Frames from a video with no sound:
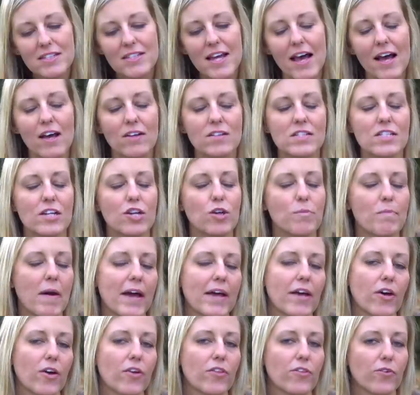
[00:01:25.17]
the towns that you
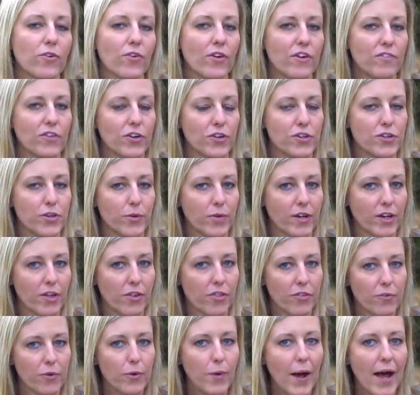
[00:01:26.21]
might go through if you're doing a
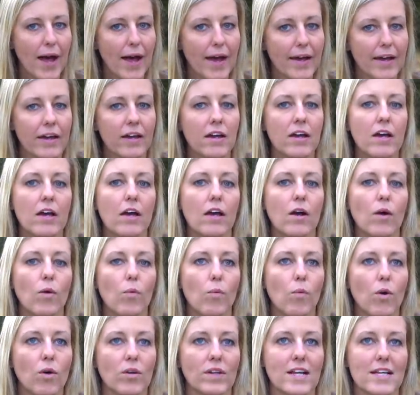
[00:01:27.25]
through hike
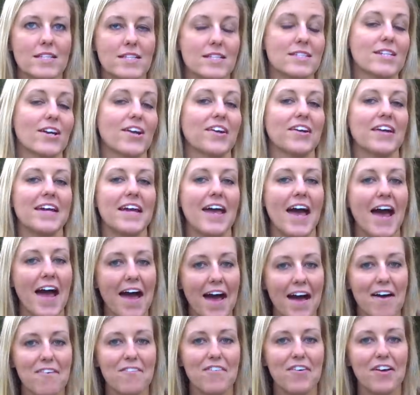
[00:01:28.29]
won't necessarily
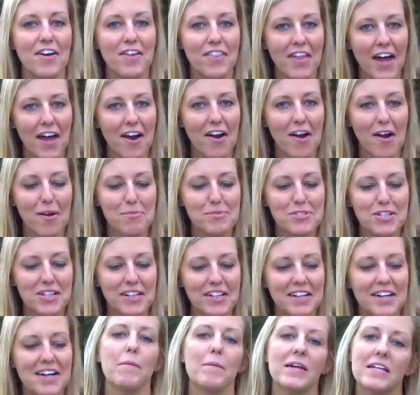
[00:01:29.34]
have that
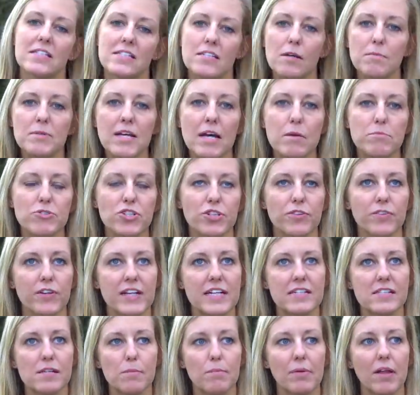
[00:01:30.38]
option. I mean, sometimes you're
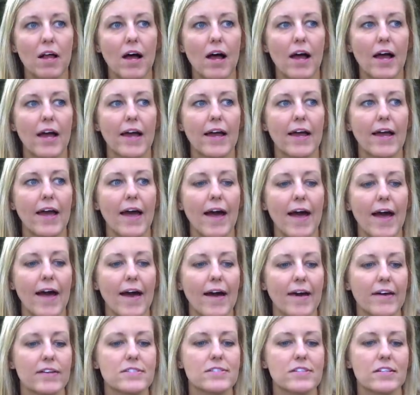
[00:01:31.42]
resupplying
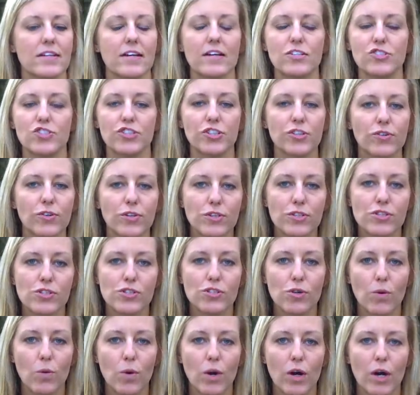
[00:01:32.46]
at a general
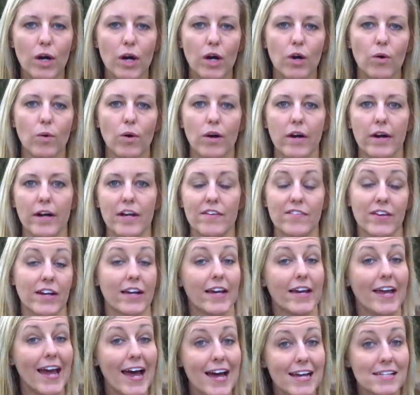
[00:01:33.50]
store or even a
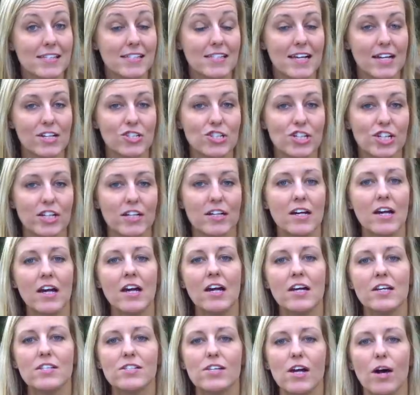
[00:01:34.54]
gas station.
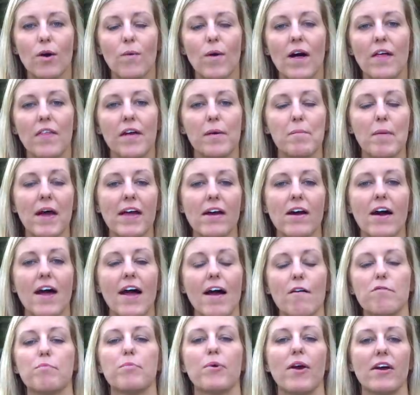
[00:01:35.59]
So while they might not
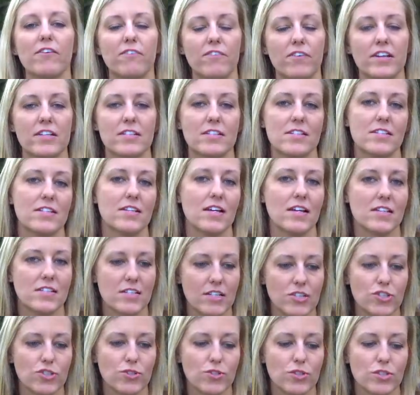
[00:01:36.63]
have breakfast
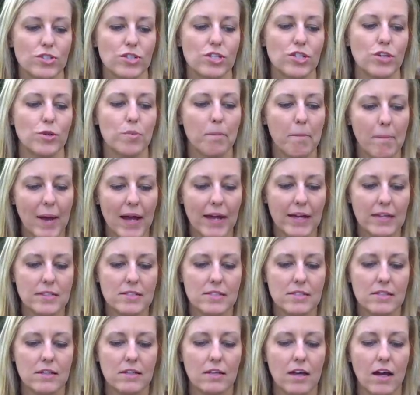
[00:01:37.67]
essentials, you might
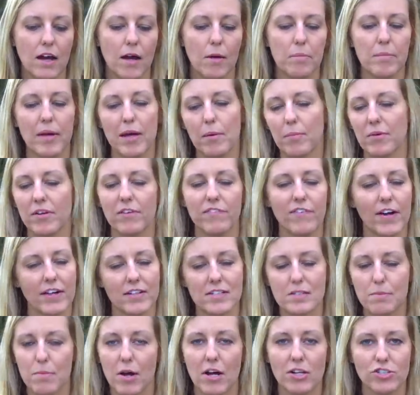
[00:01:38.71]
uh, be able to
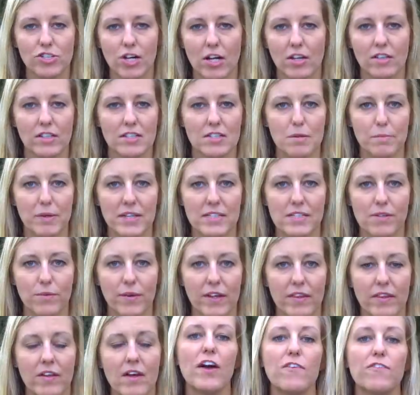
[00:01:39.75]
find some hot chocolate to mix it
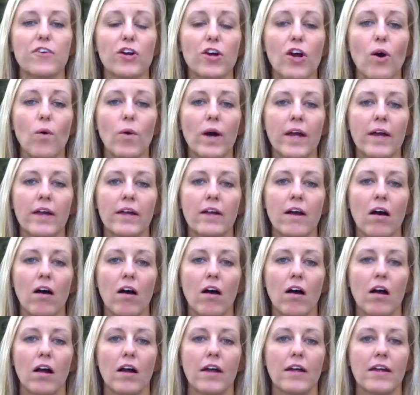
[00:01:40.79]
with. If you're going
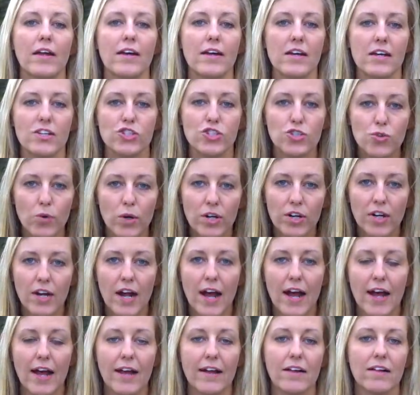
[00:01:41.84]
on a shorter
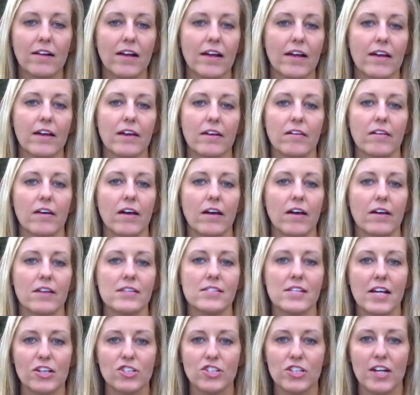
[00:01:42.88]
hike, like a
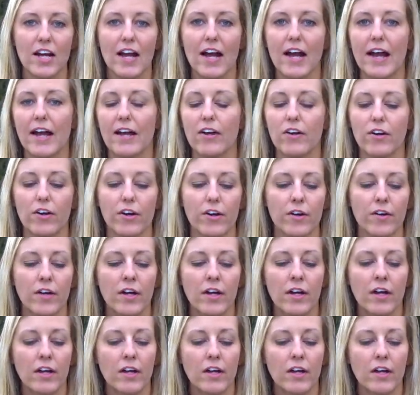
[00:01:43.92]
section hike or